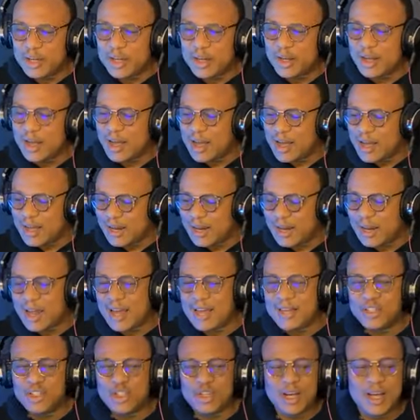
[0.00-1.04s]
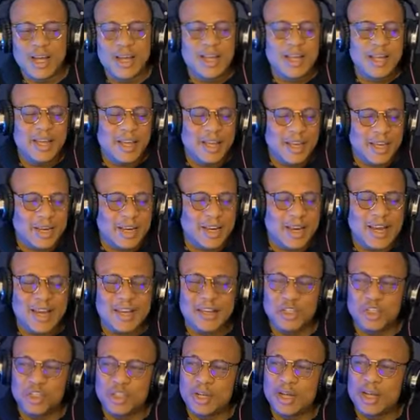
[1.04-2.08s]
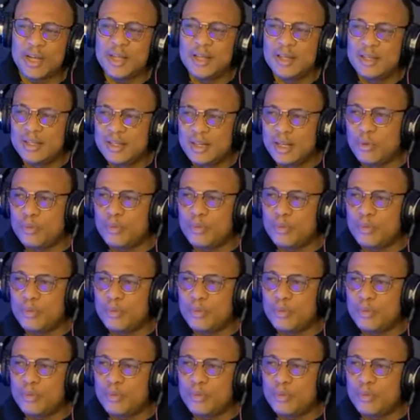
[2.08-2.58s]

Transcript: Uh, Elijah, Elisha.